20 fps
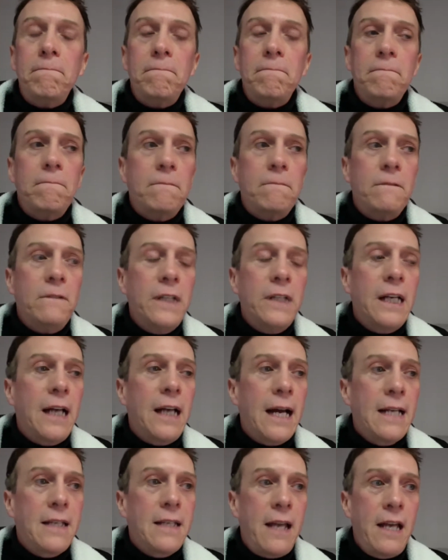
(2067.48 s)

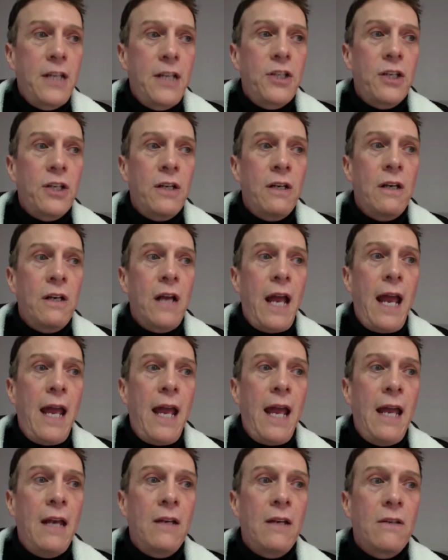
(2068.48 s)
realization
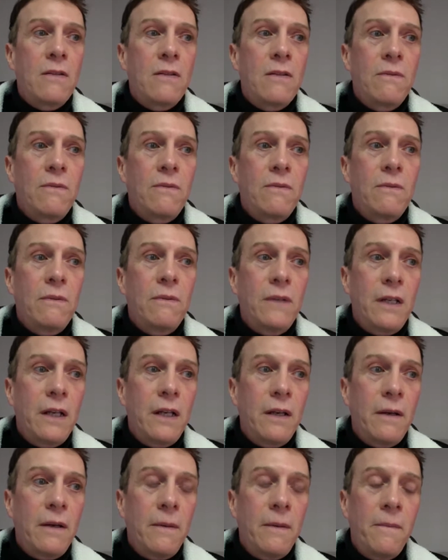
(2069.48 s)
and
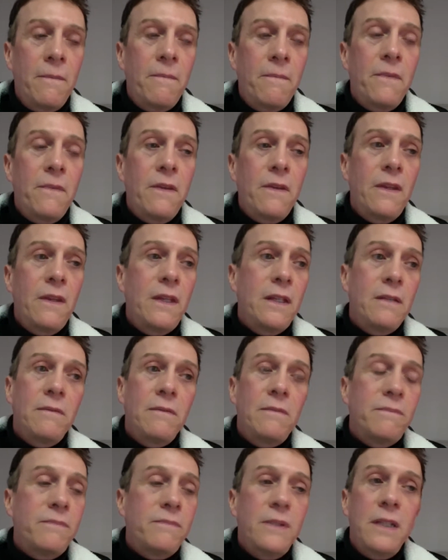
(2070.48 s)

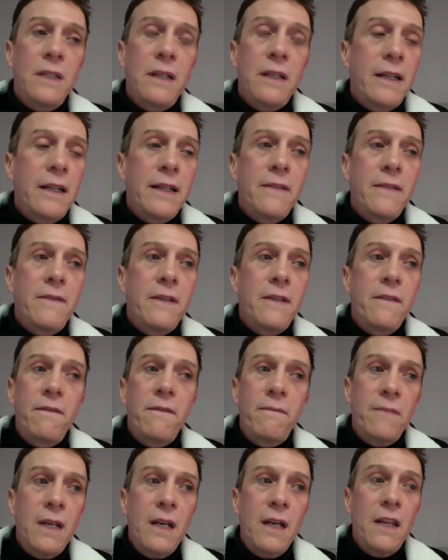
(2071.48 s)
the
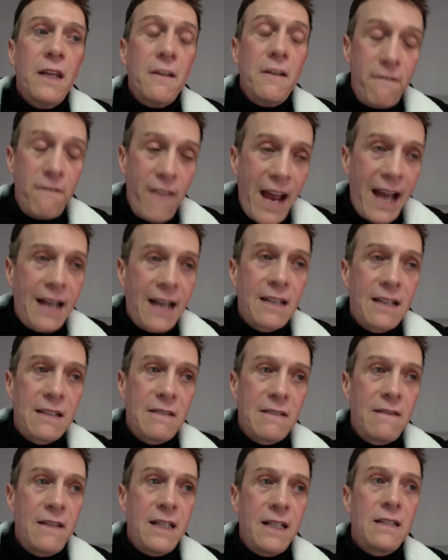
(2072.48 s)
fact
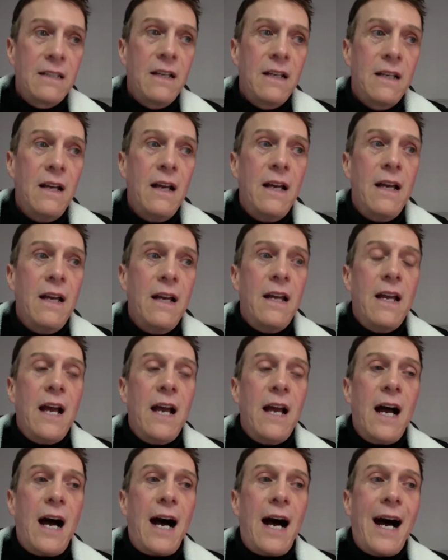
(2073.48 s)
that
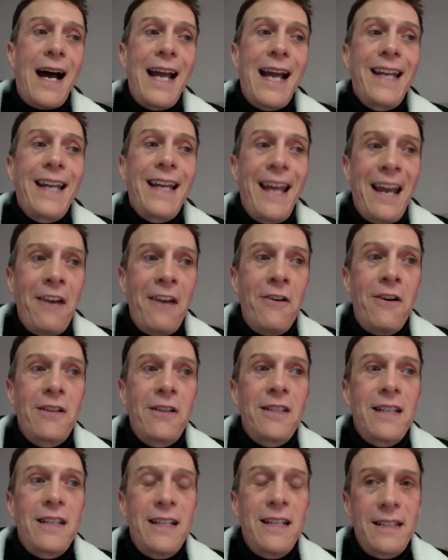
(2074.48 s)
I
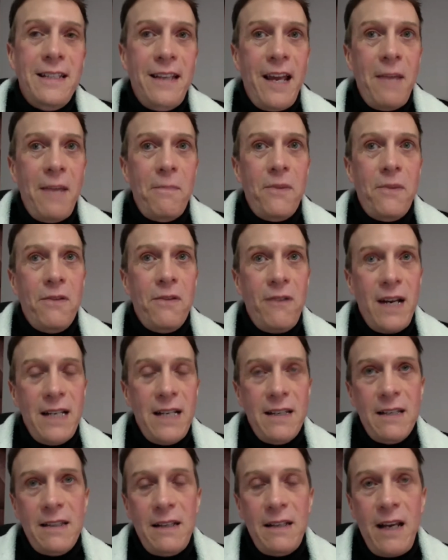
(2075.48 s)
cannot escape the
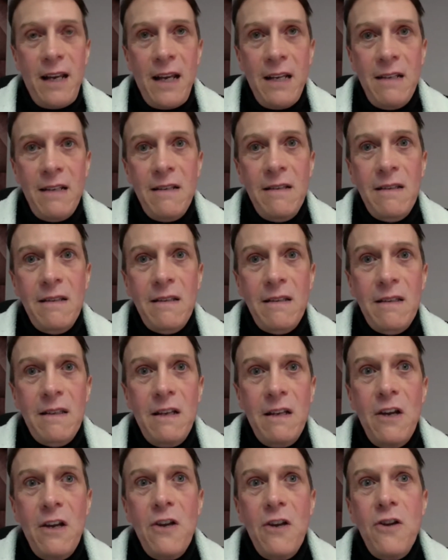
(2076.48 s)
racist lens
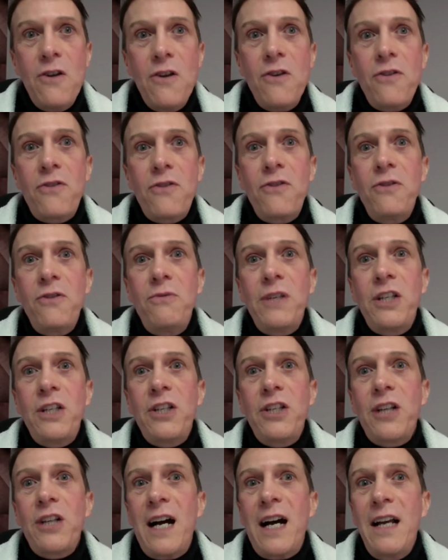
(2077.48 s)
through which
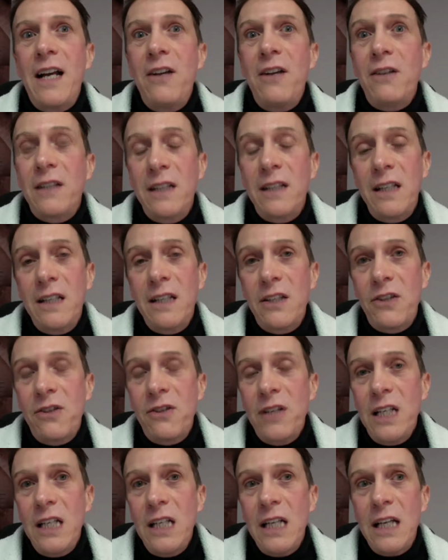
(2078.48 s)
I look at
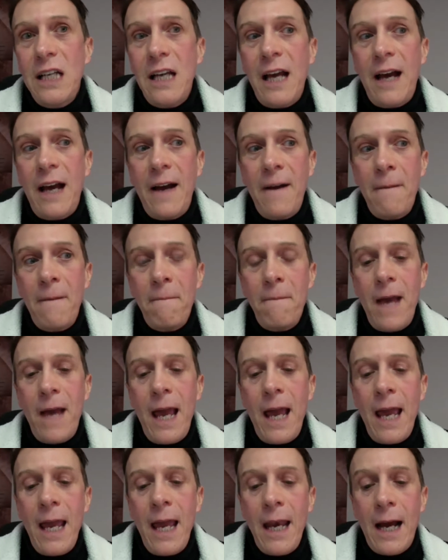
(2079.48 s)
history,
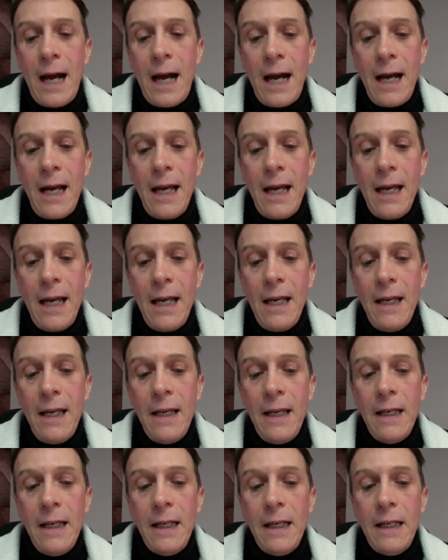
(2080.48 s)
and
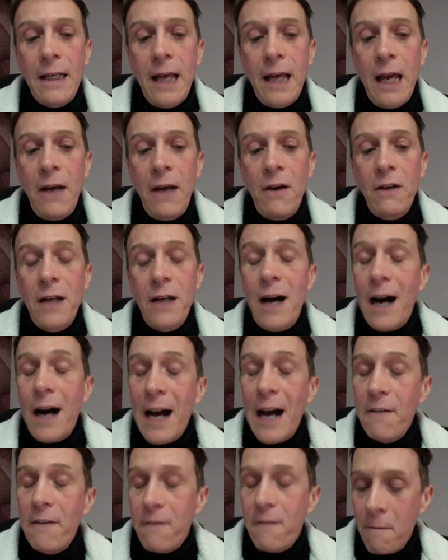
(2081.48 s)
I cannot
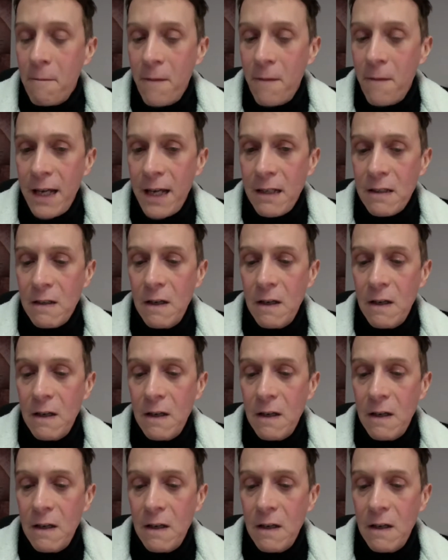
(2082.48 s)
hide from that.